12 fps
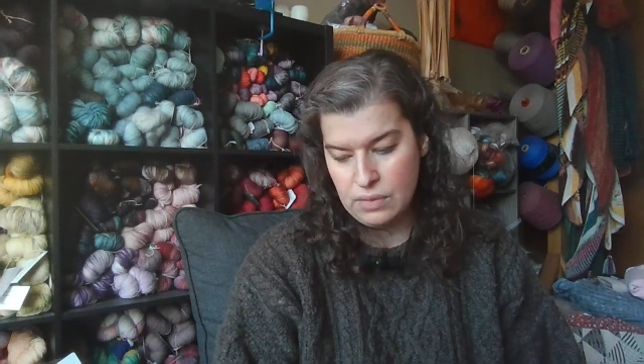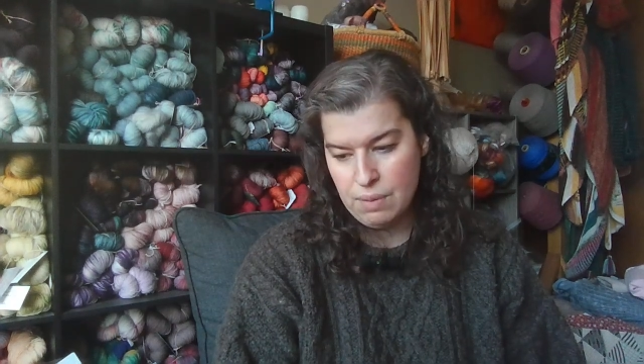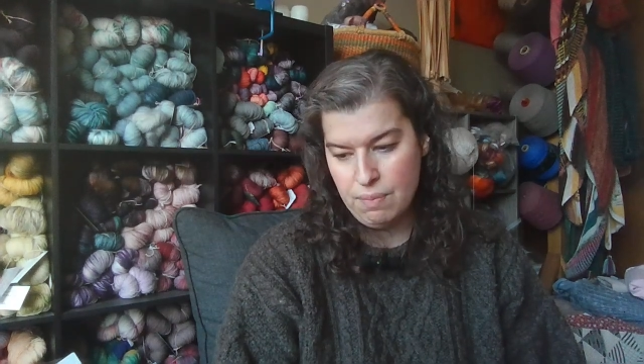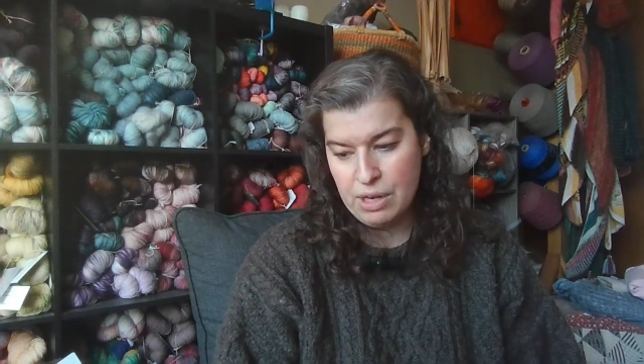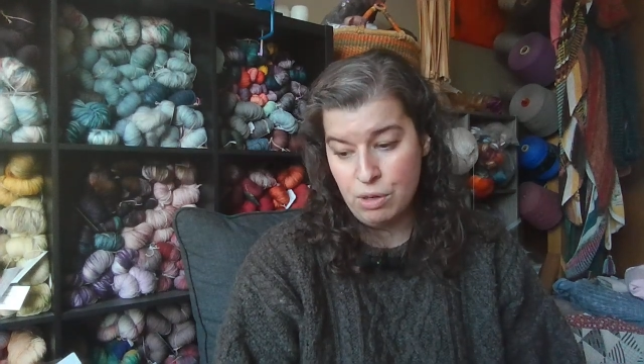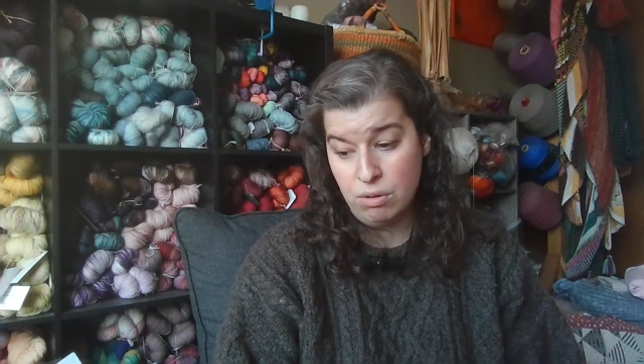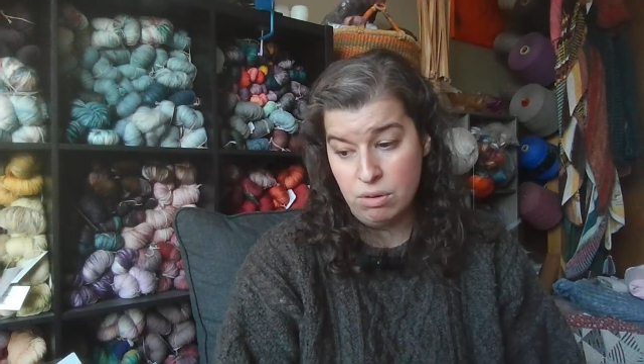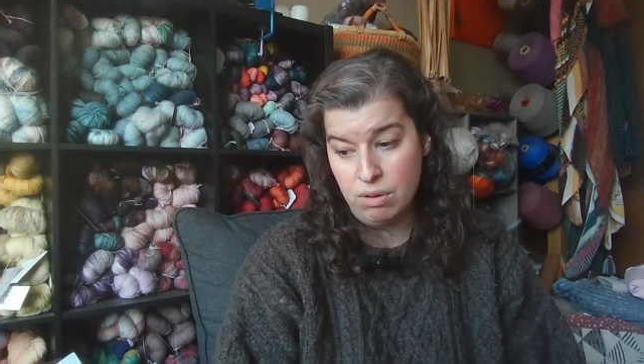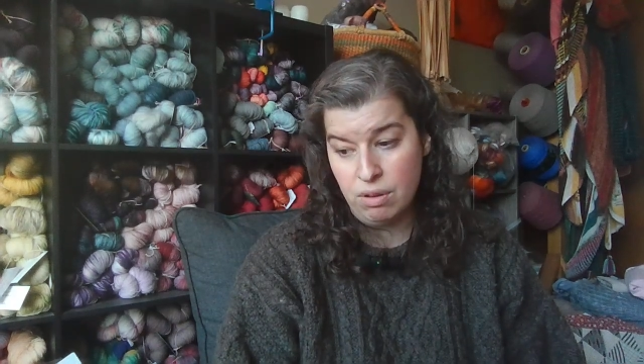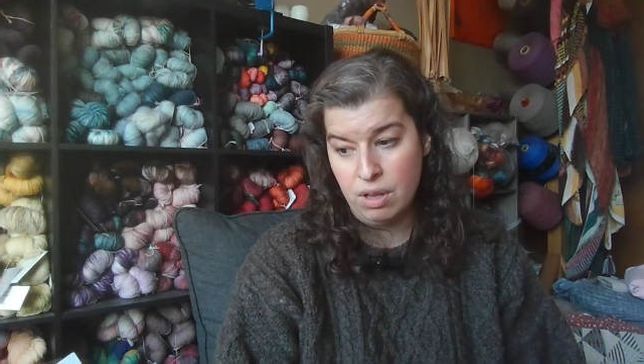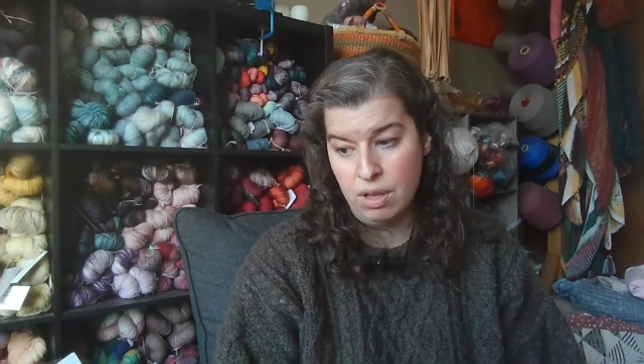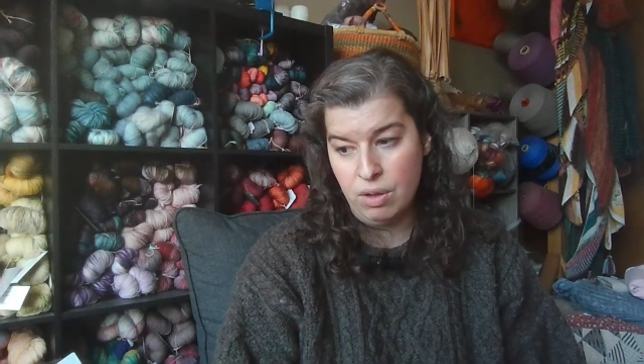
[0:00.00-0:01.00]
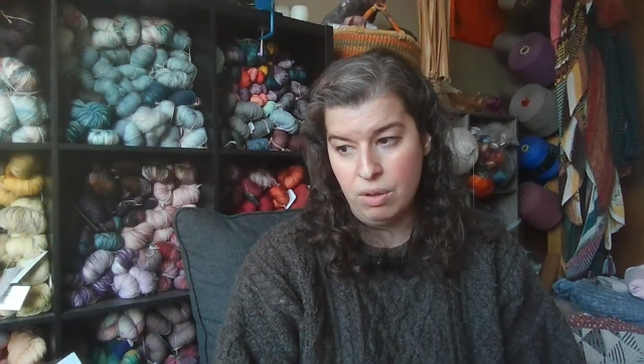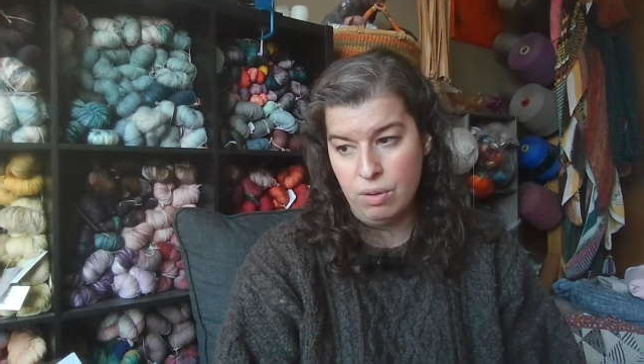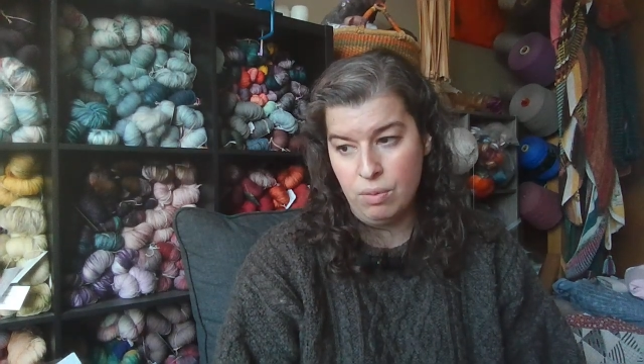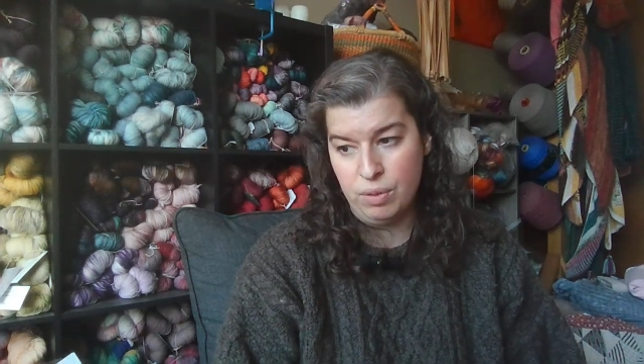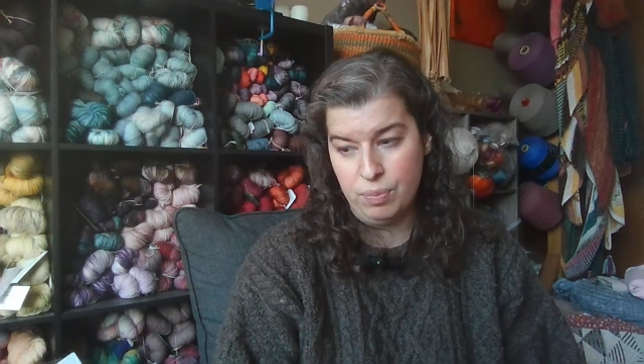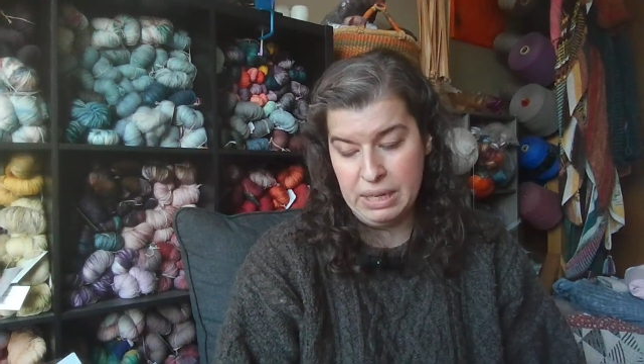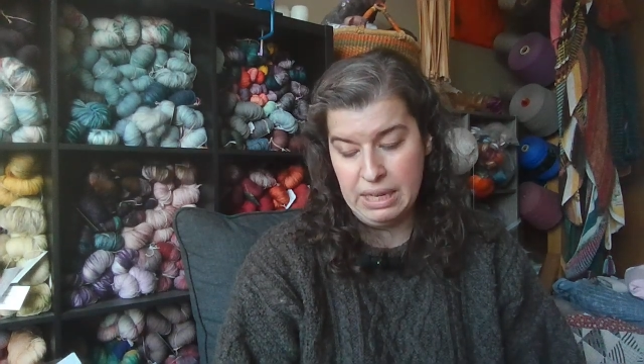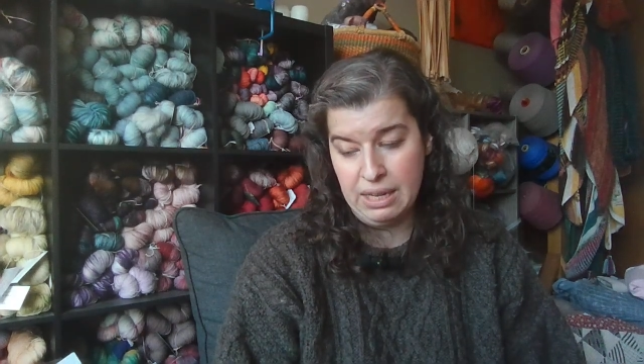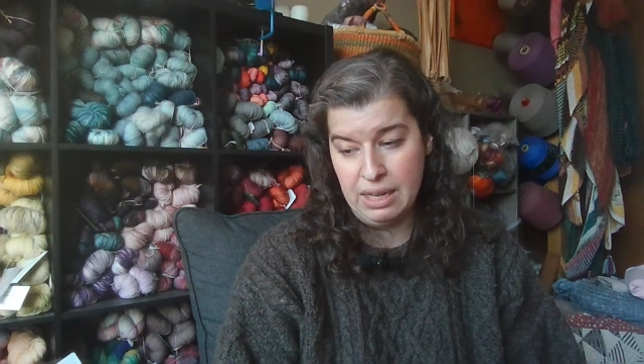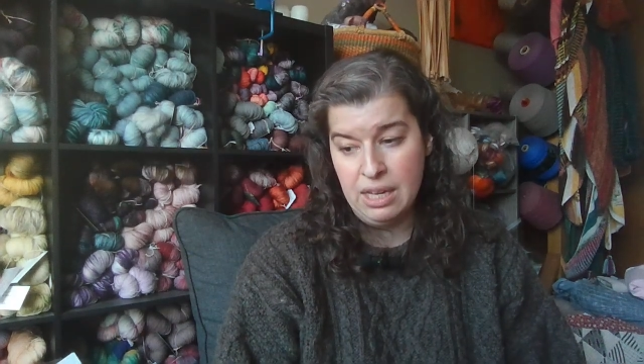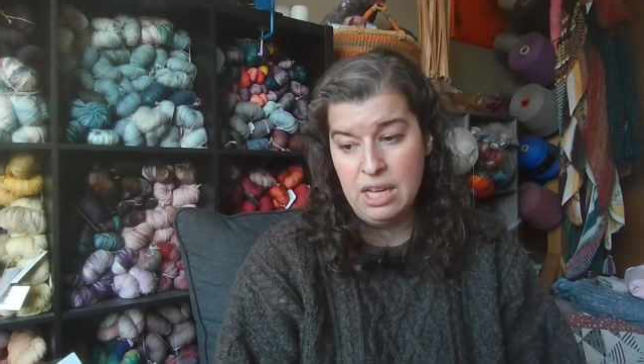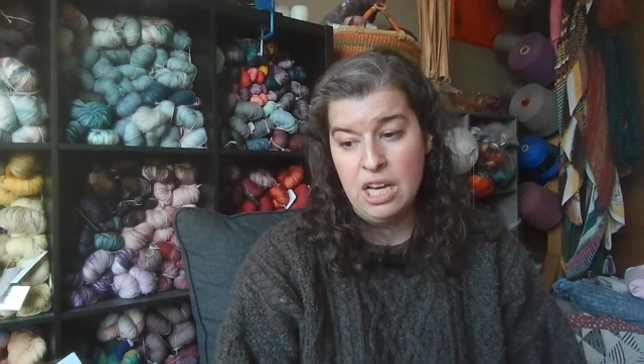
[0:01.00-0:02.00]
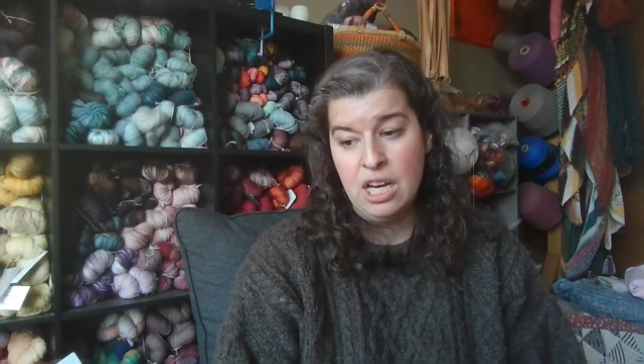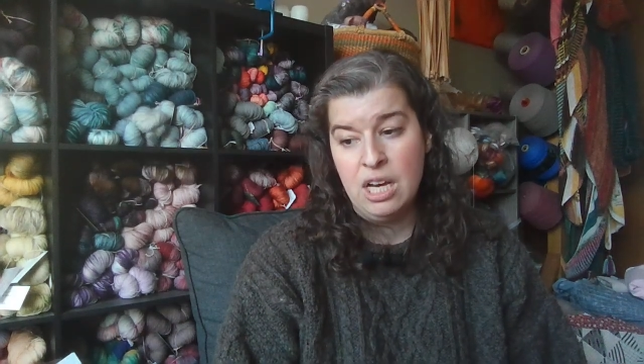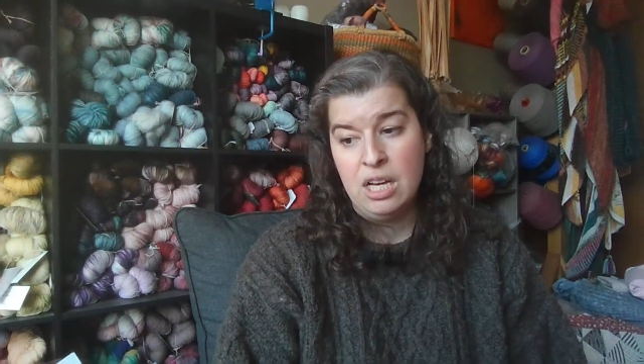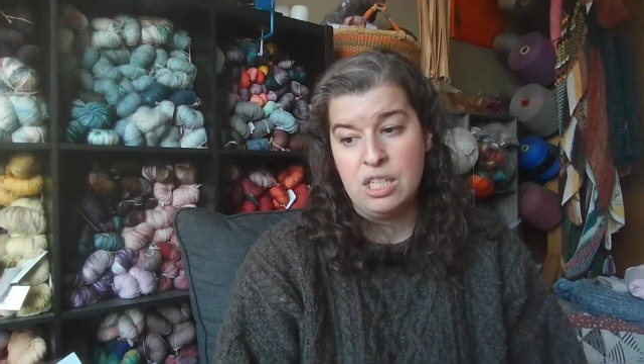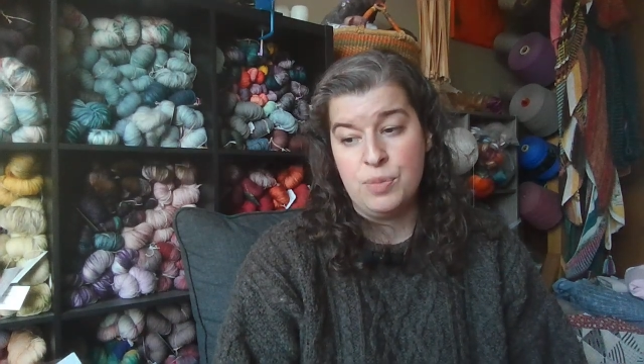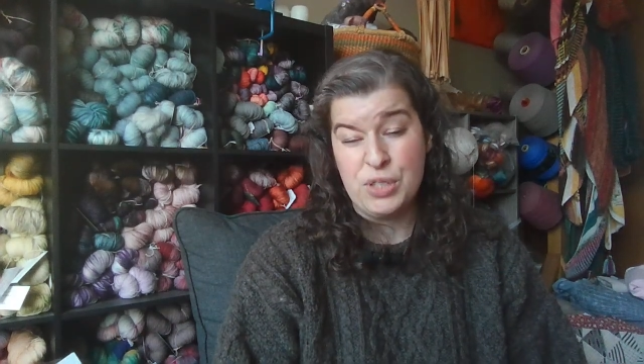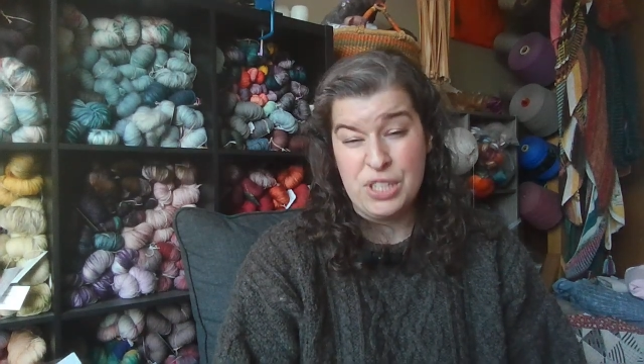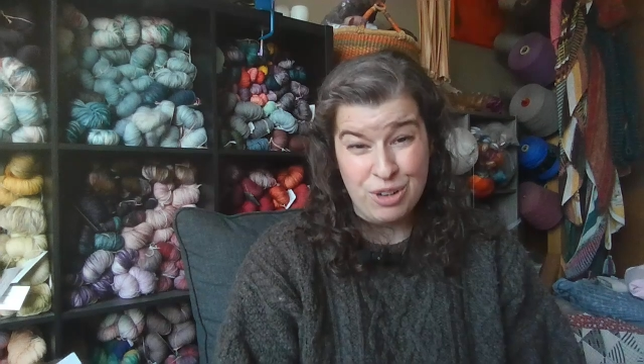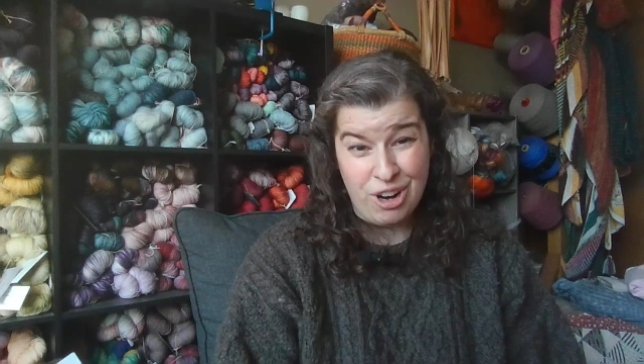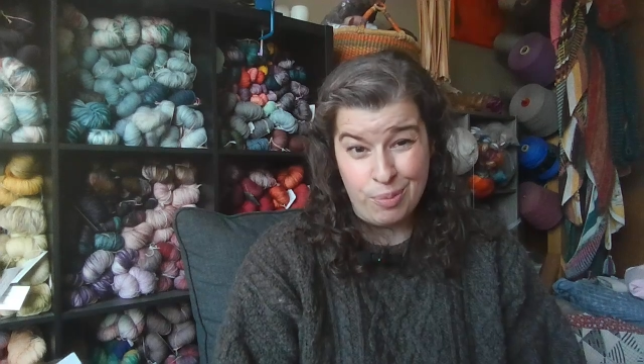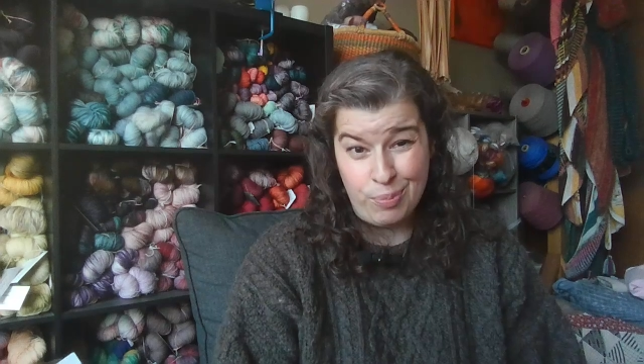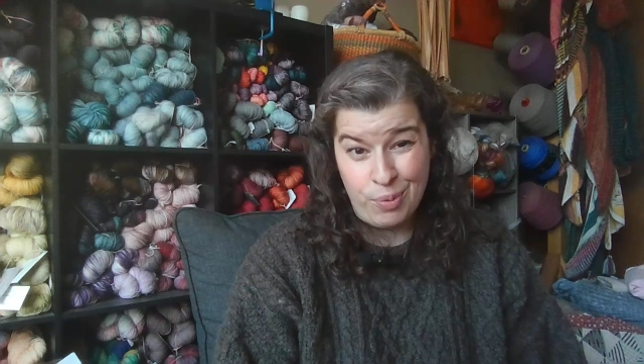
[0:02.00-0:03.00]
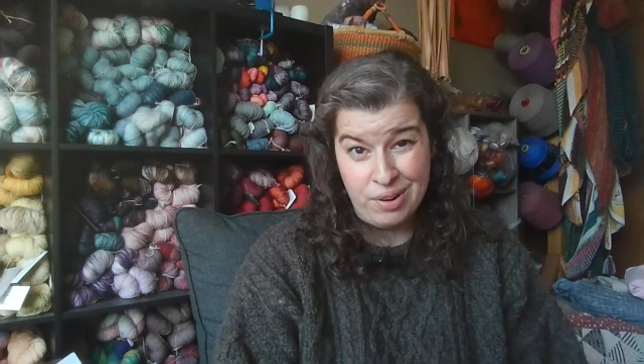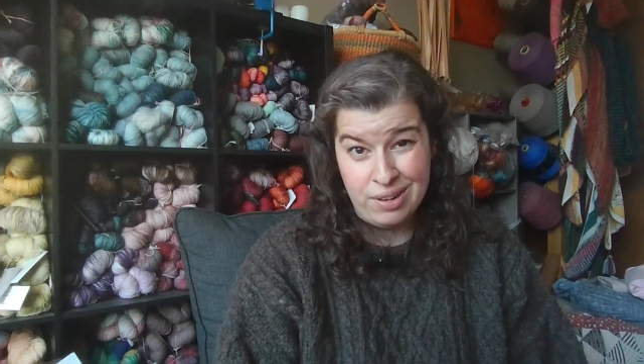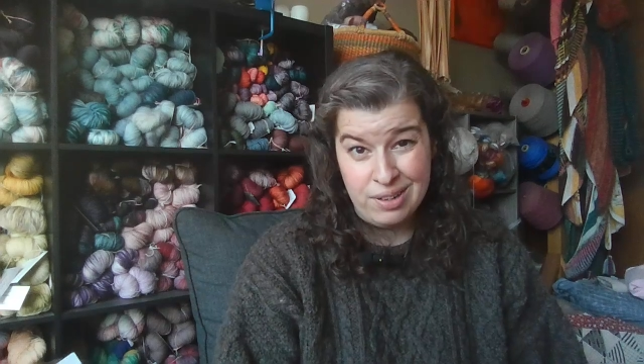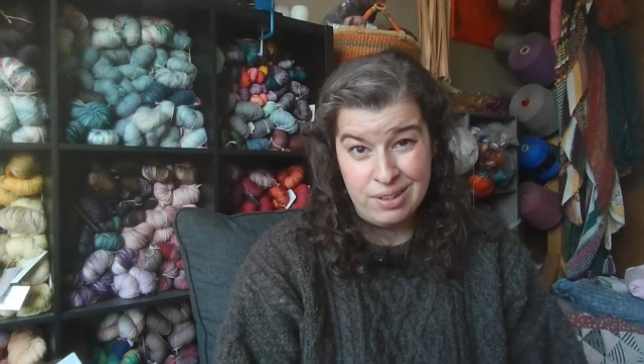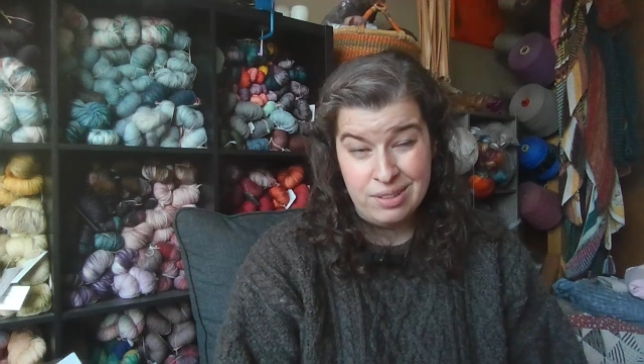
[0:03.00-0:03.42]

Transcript: my goal would be to put down cardboard